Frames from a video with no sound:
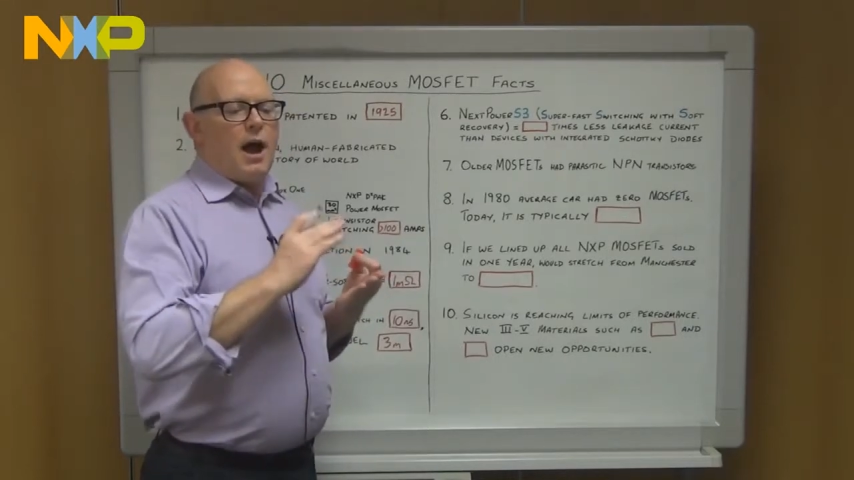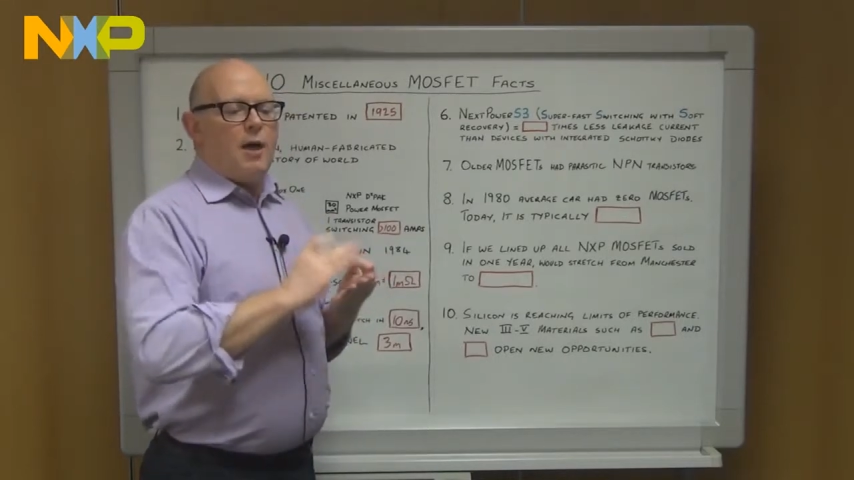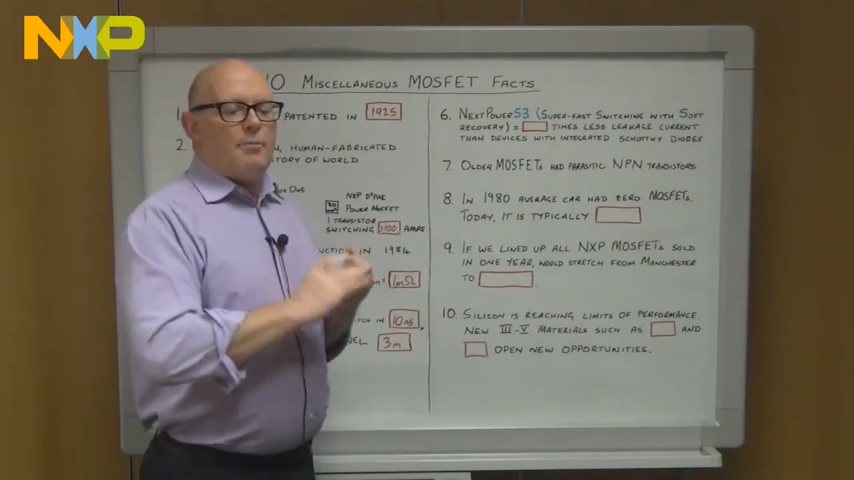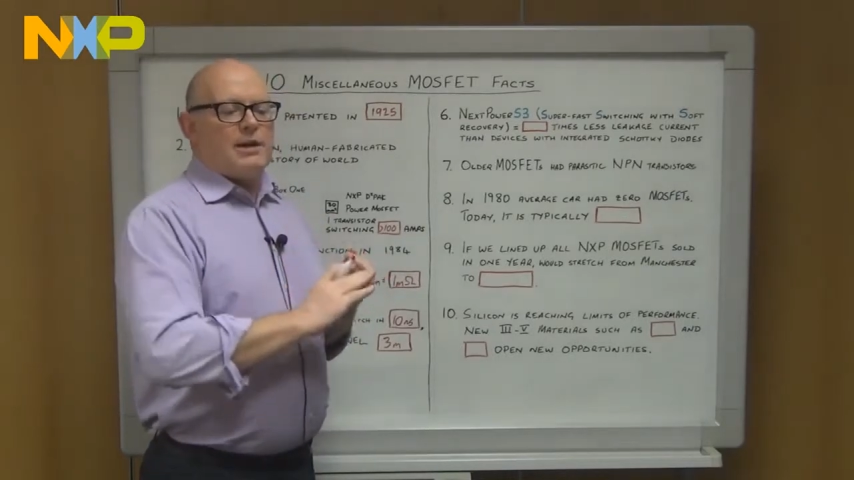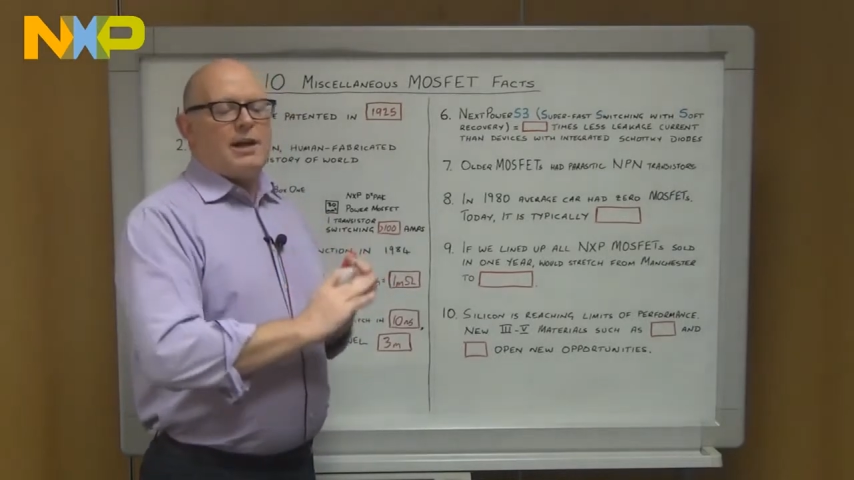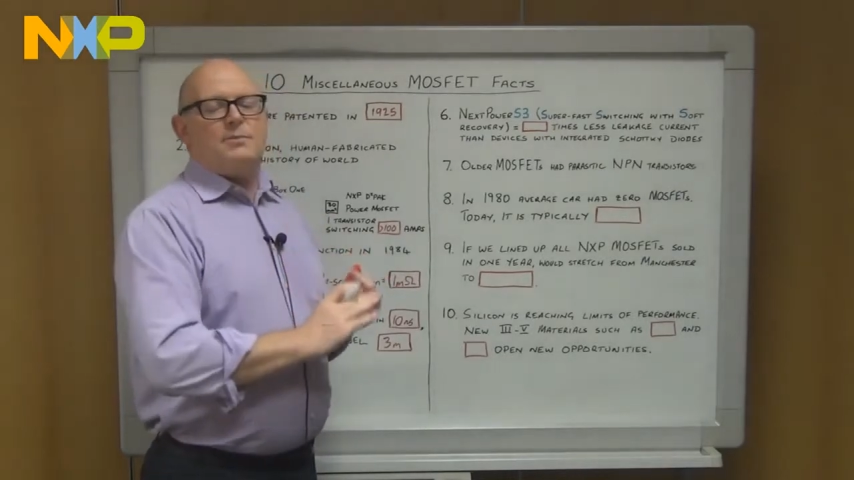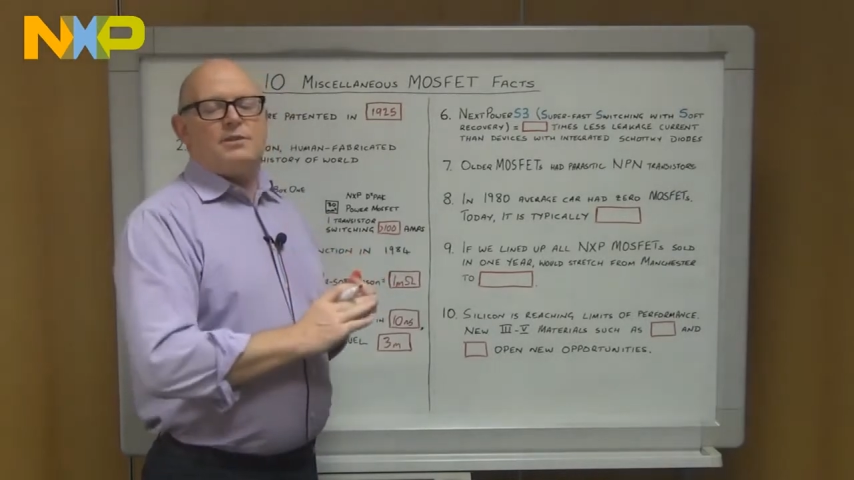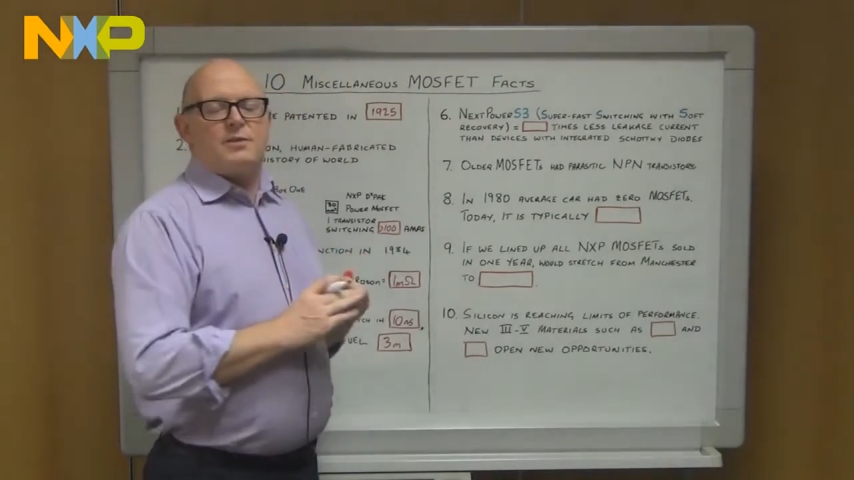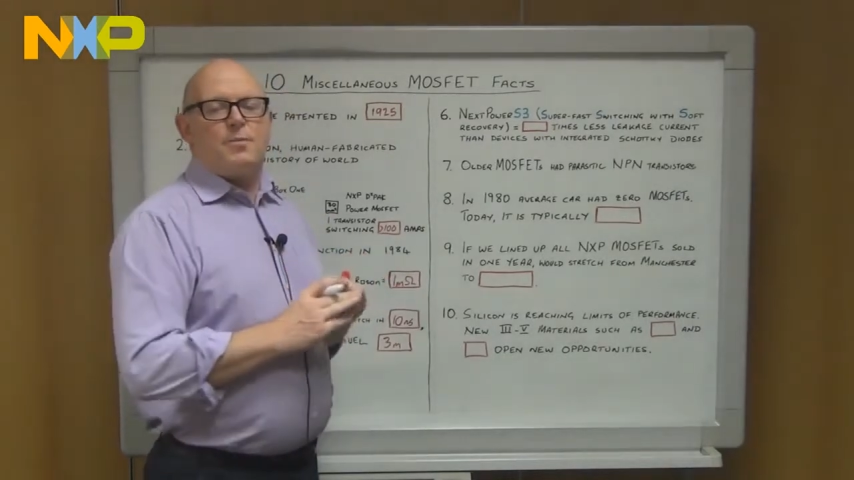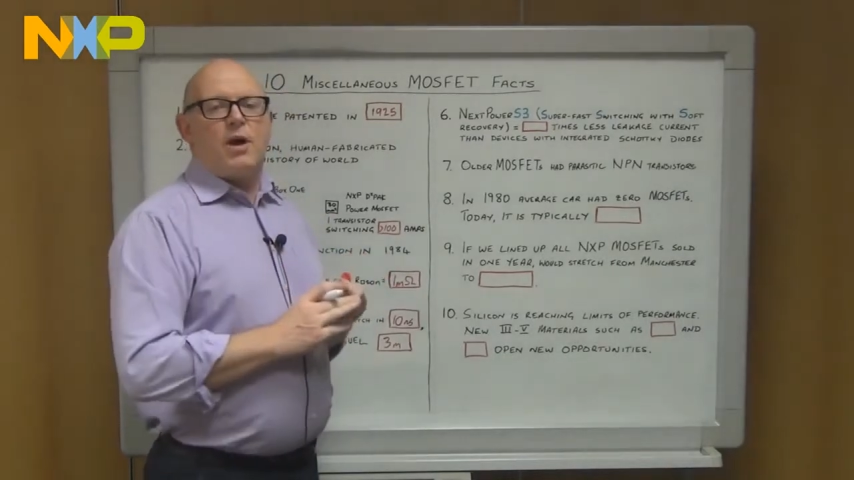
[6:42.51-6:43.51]
but keeps
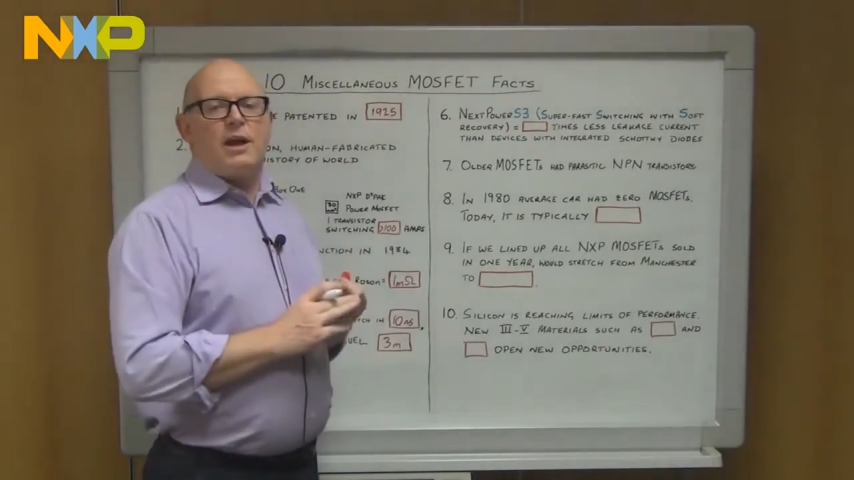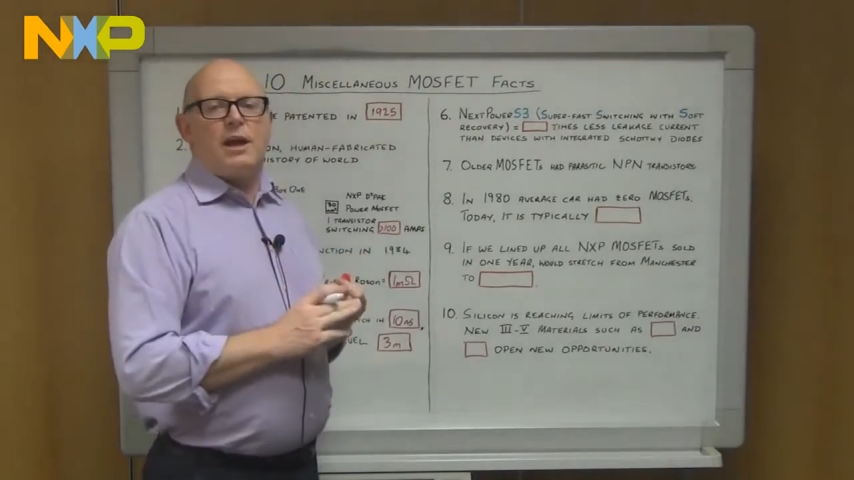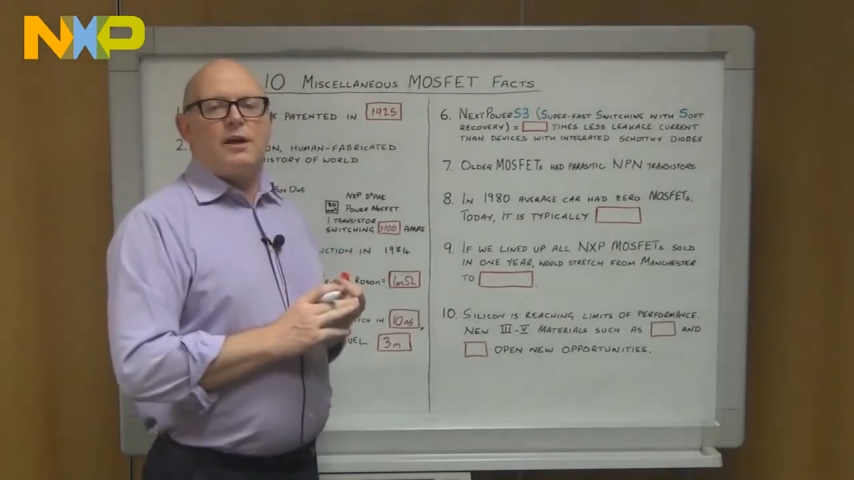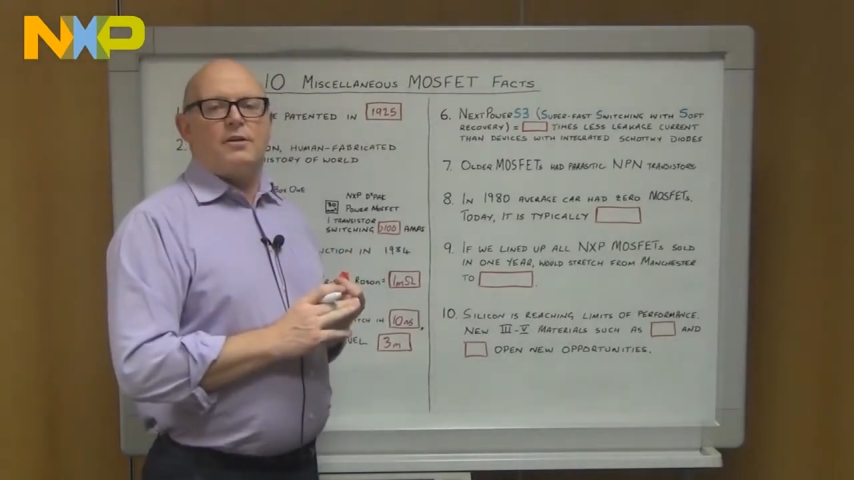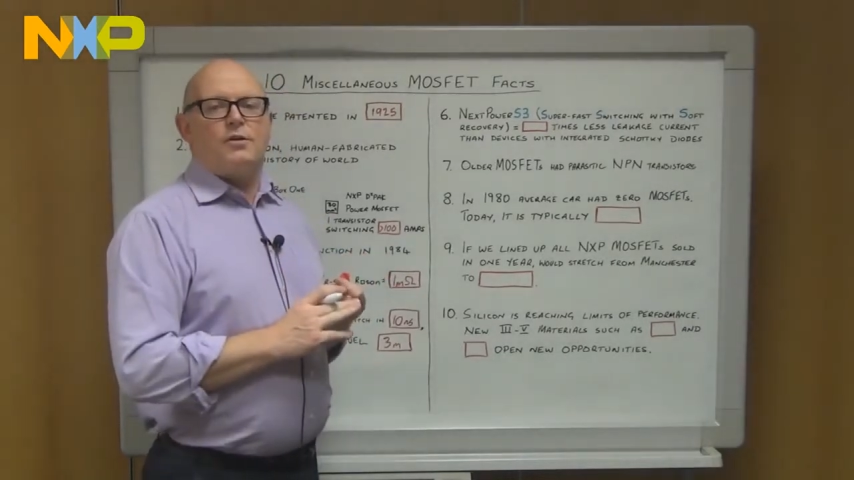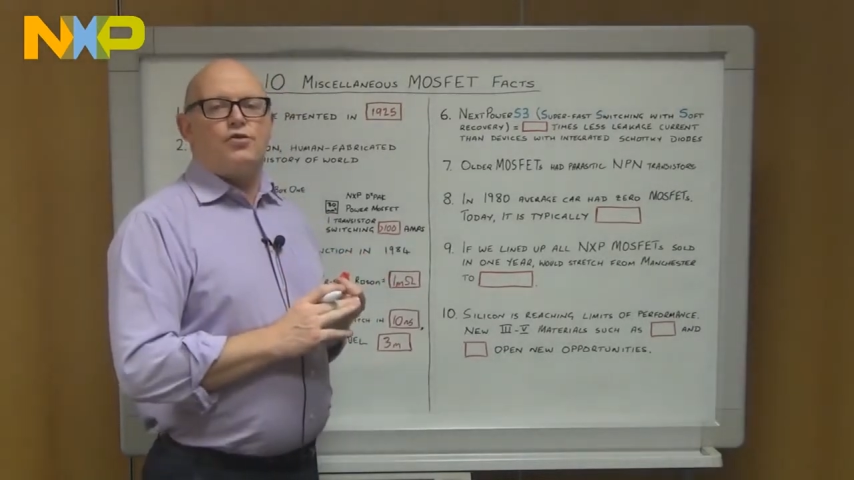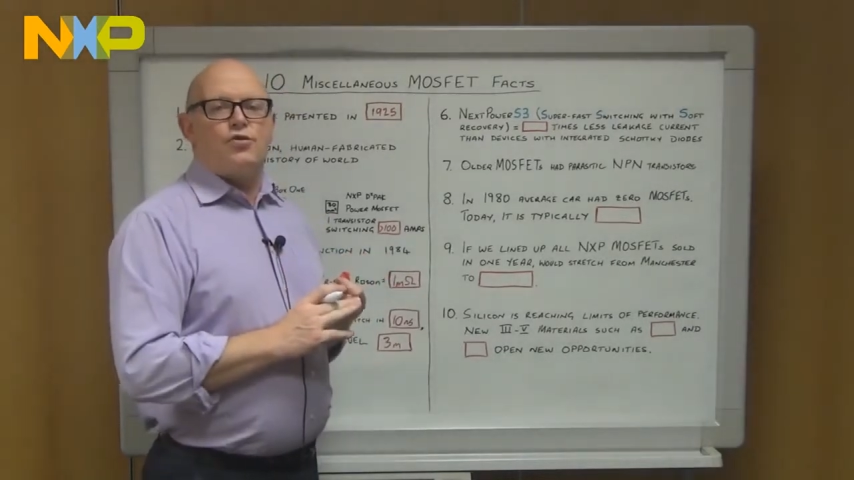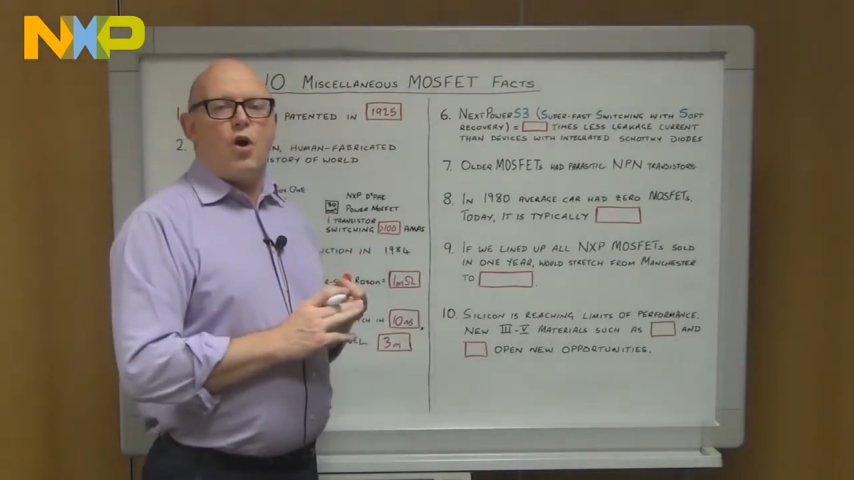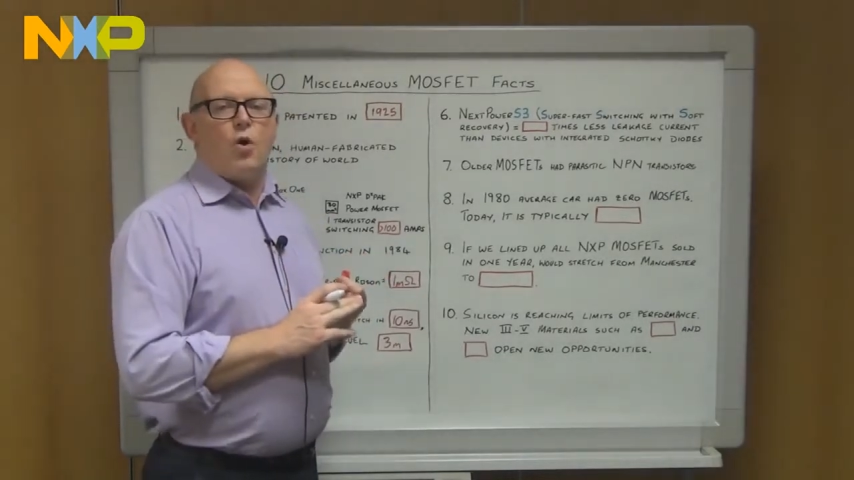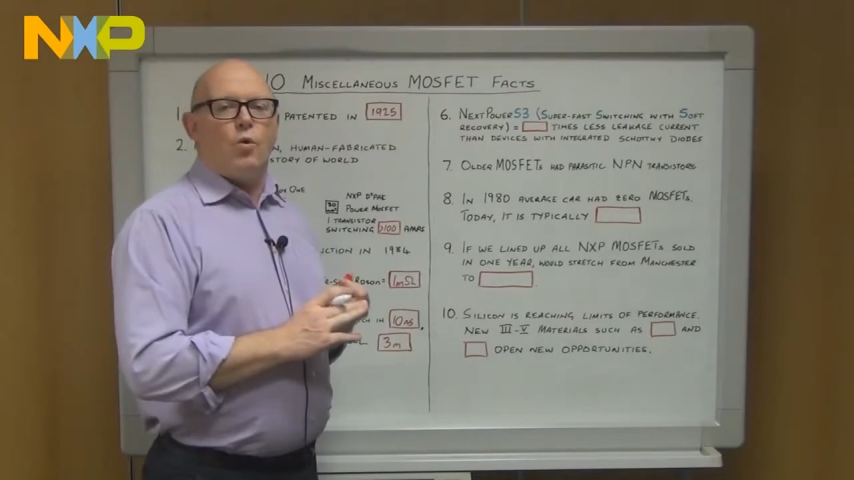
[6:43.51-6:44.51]
the spiking under
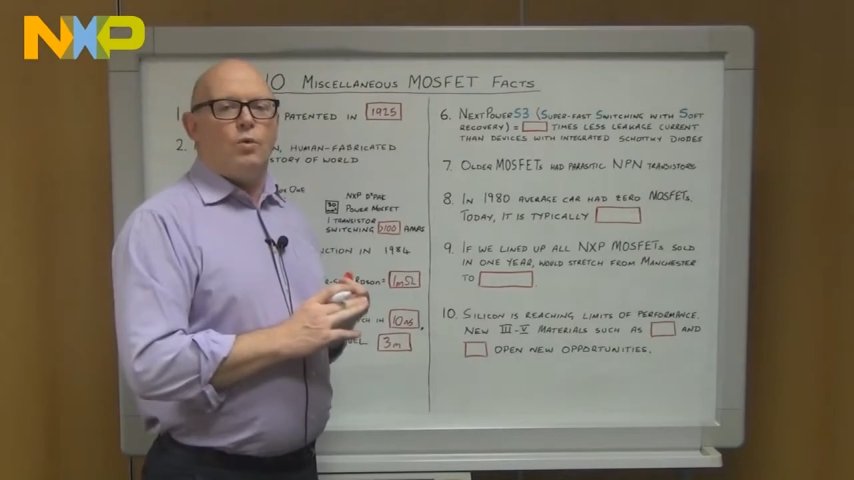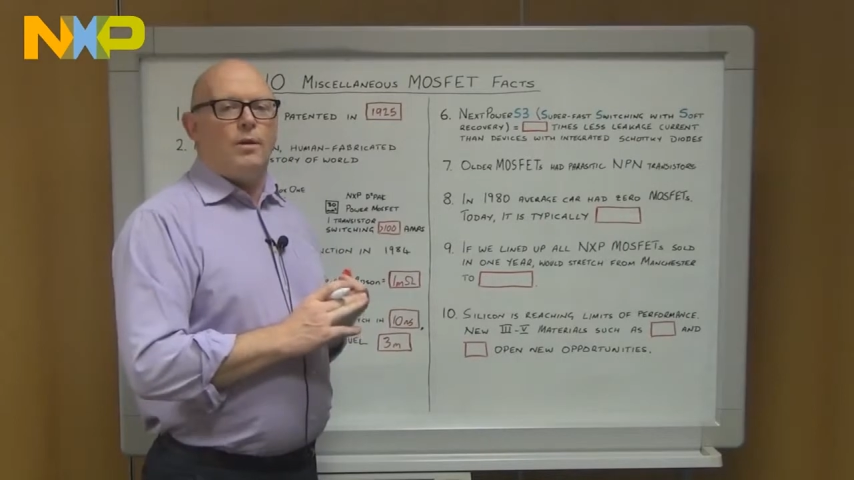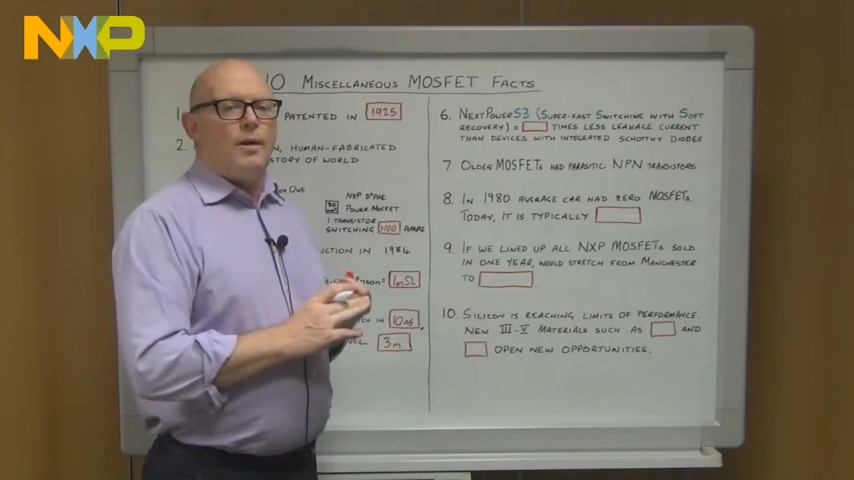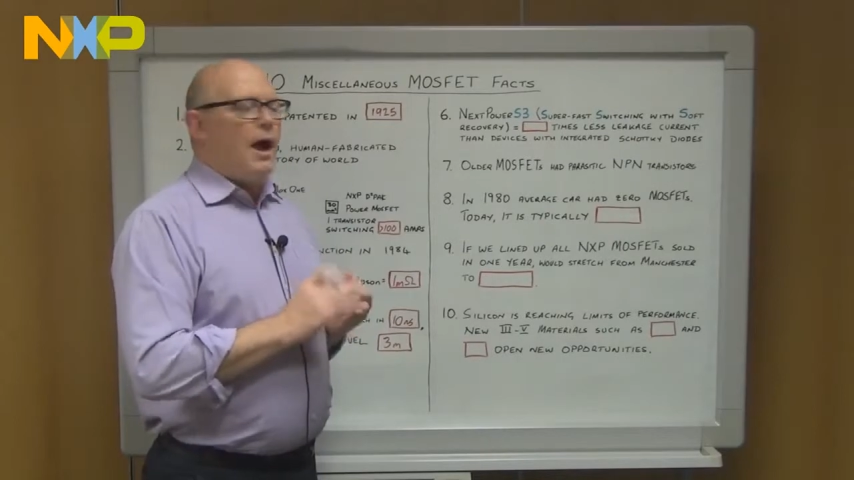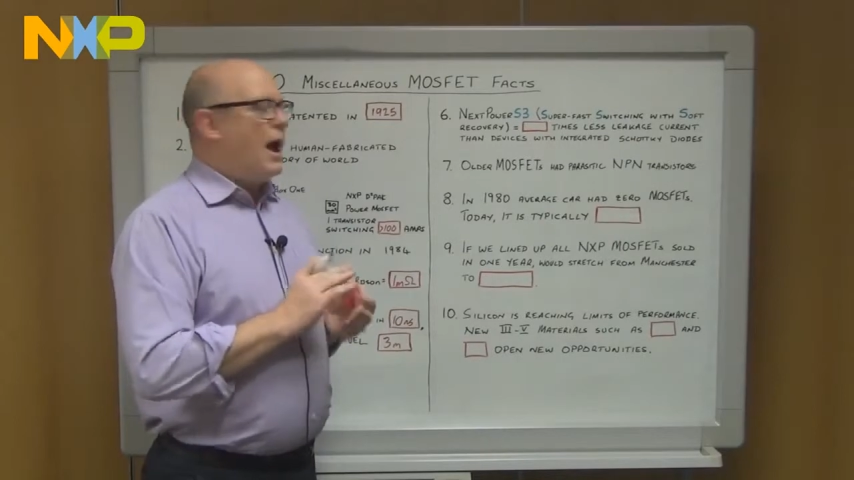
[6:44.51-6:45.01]
control